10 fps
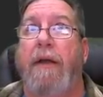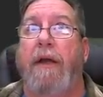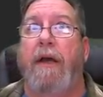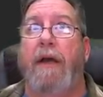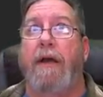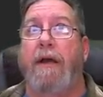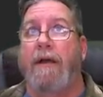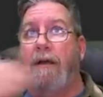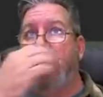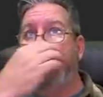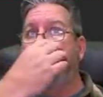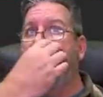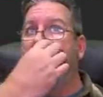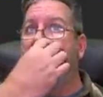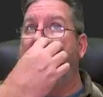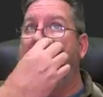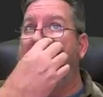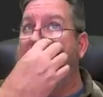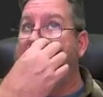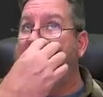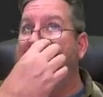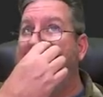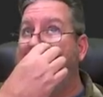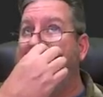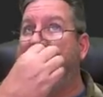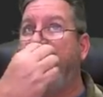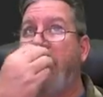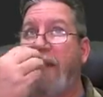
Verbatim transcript: Uh, a, a slacken,